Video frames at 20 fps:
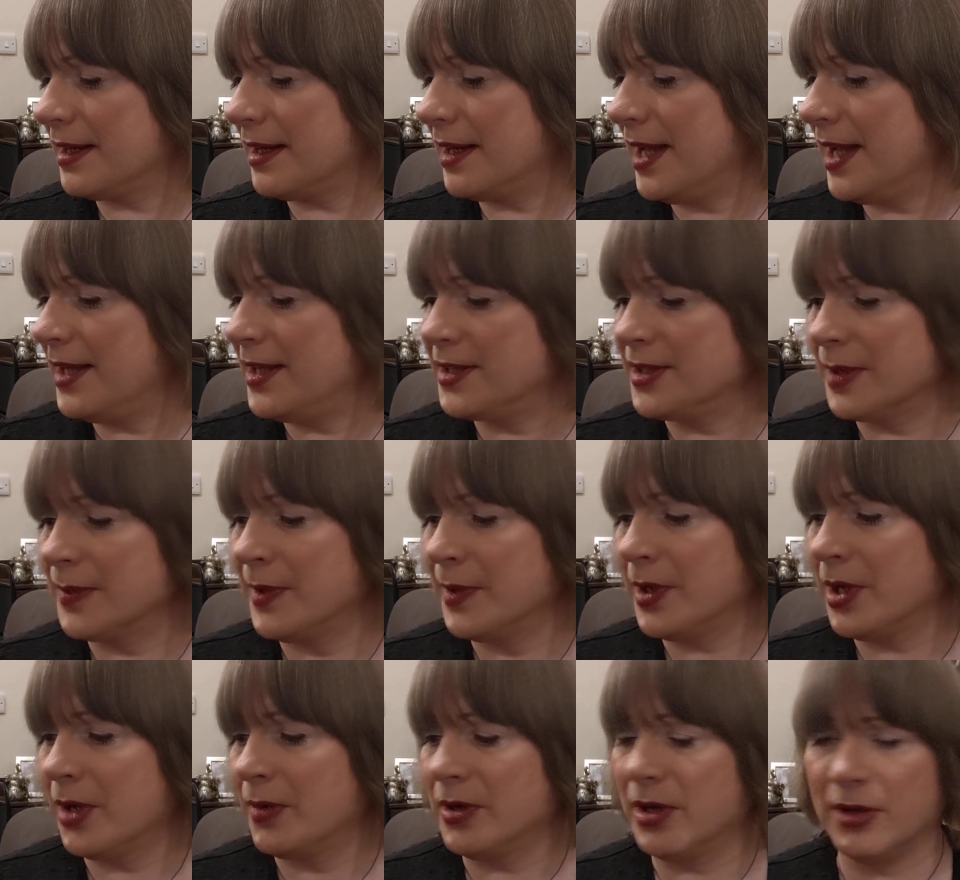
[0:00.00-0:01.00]
it doesn't
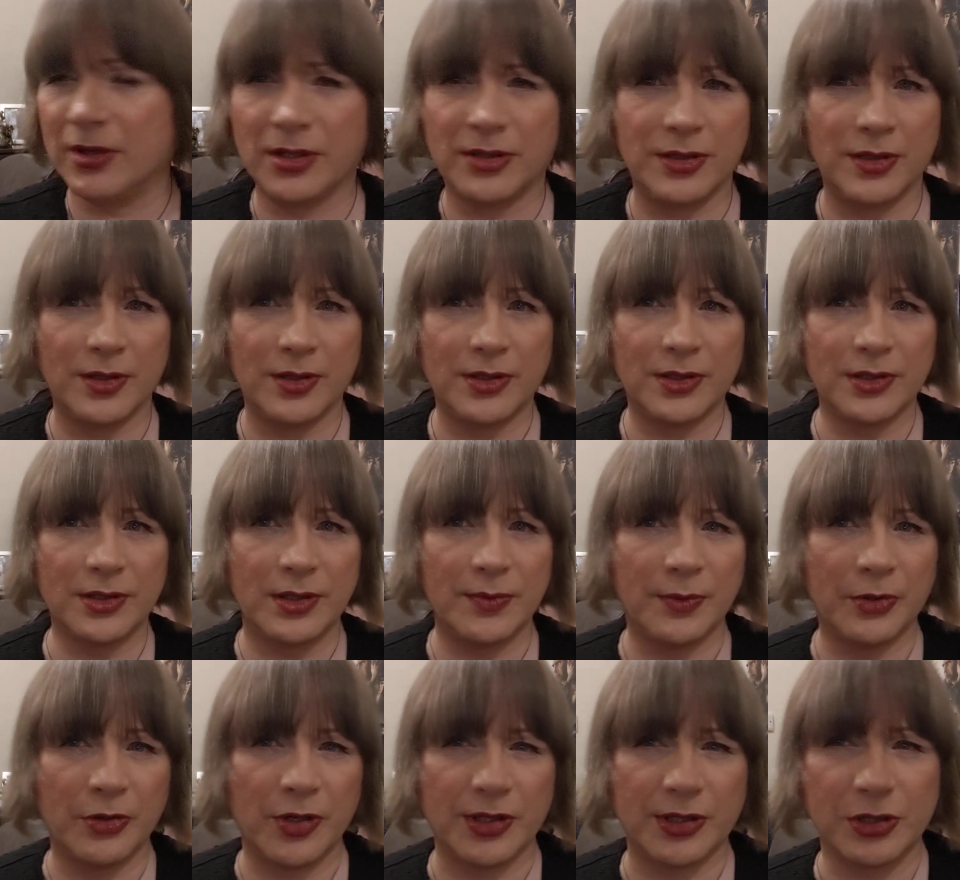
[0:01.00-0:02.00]
come
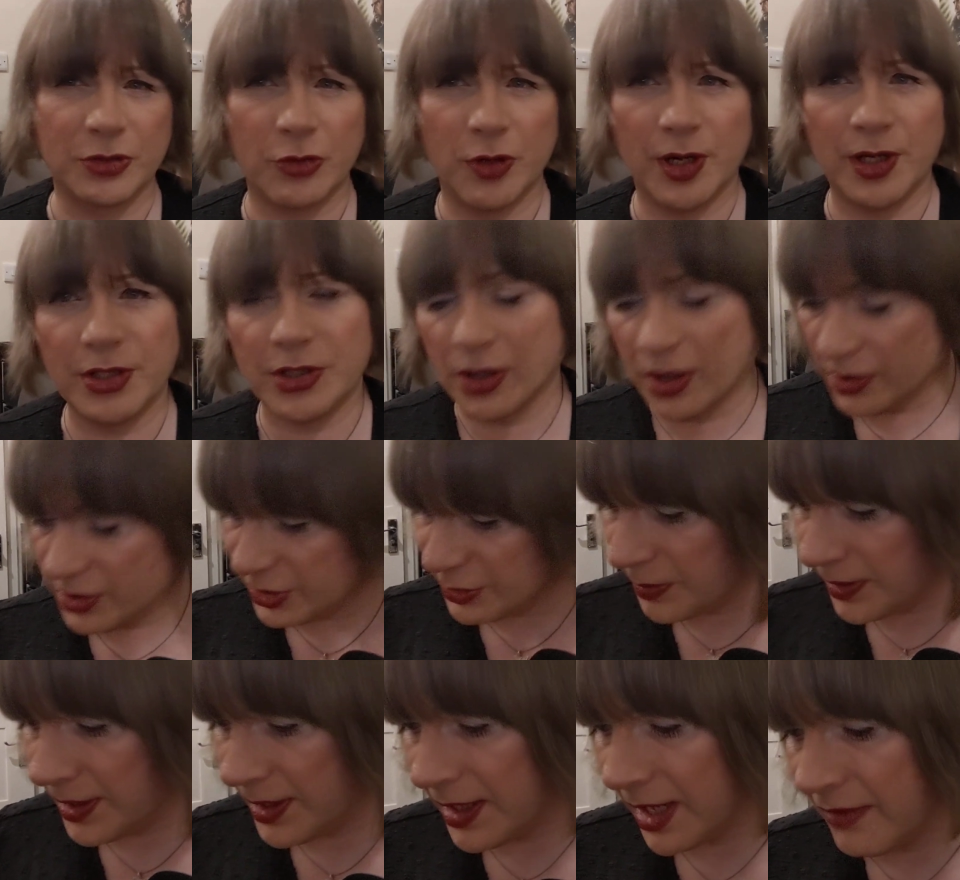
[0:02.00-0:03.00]
across cringy or
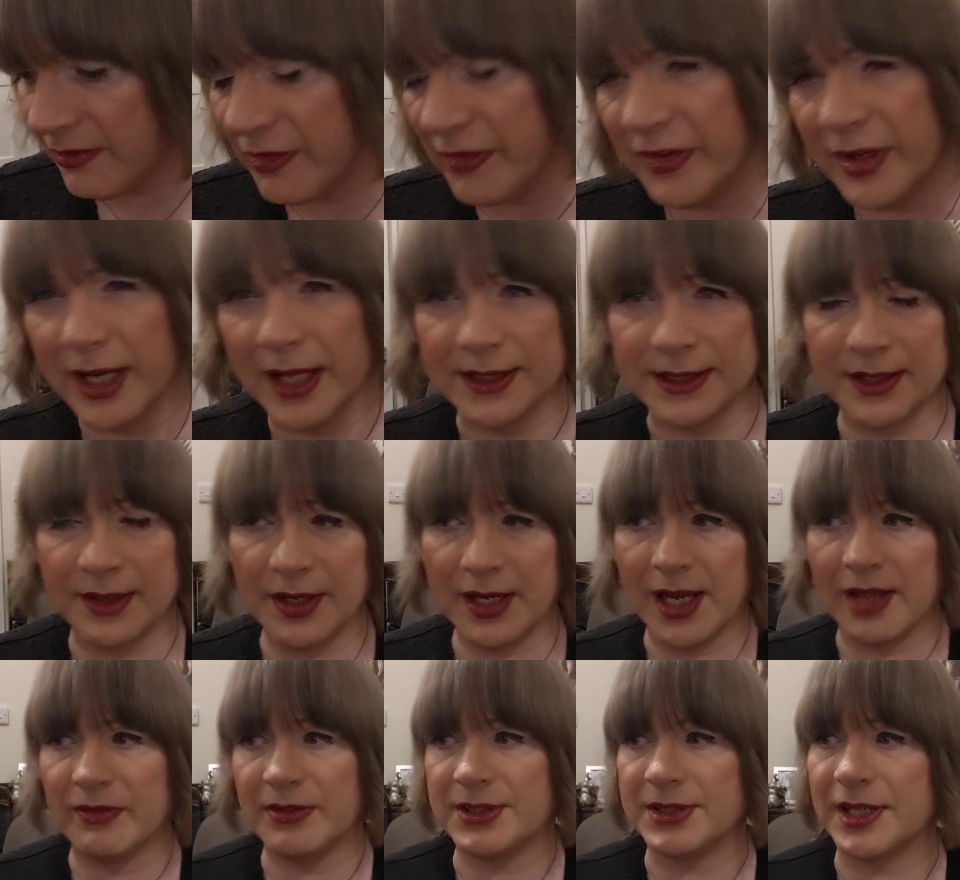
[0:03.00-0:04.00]
just being clever for
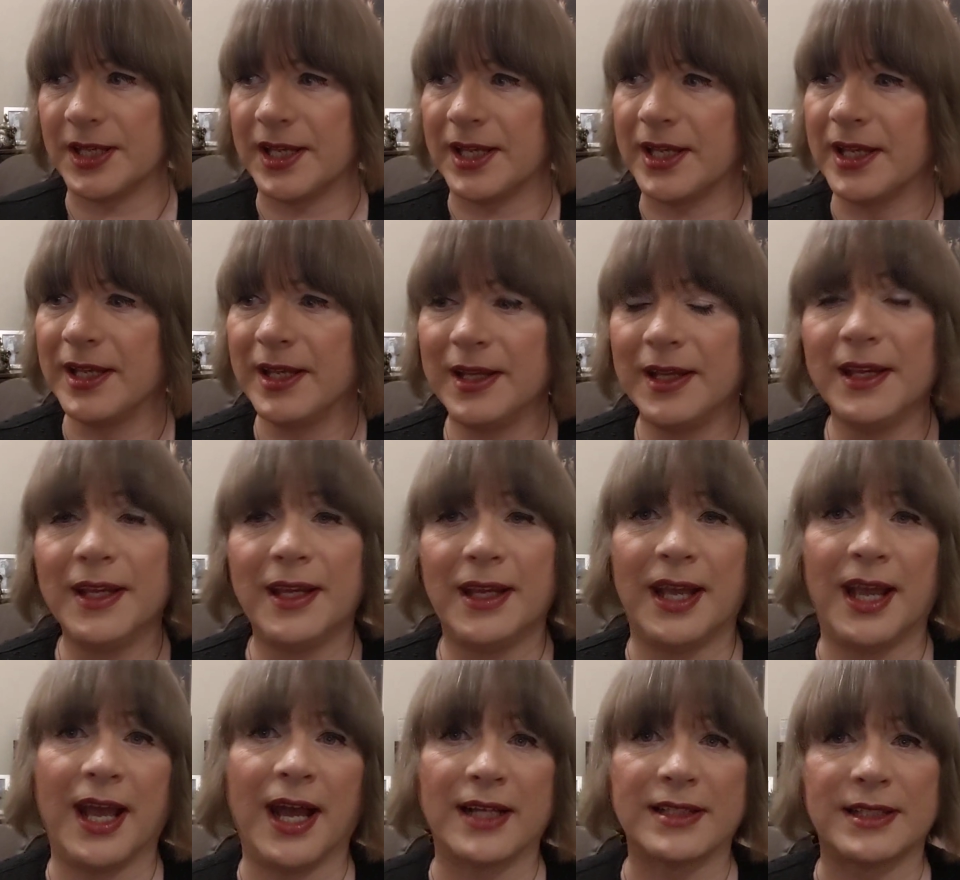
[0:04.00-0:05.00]
clever's sake.
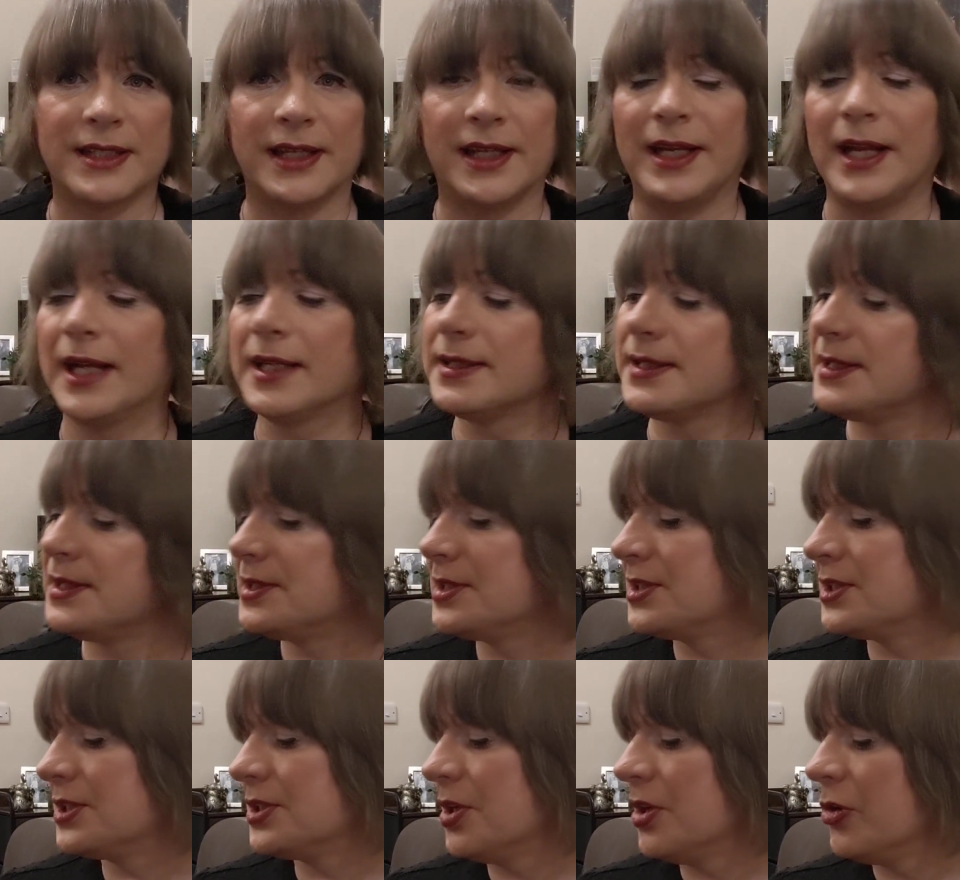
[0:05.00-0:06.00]
It actually enhances
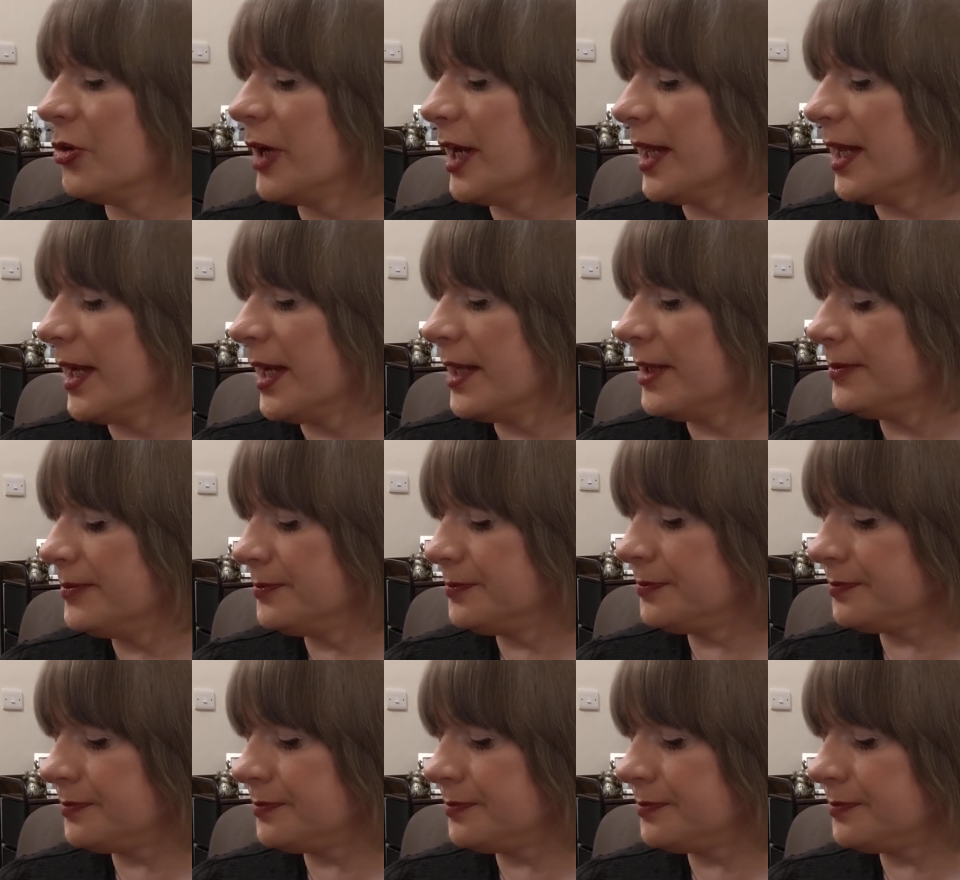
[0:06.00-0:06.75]
the storyline.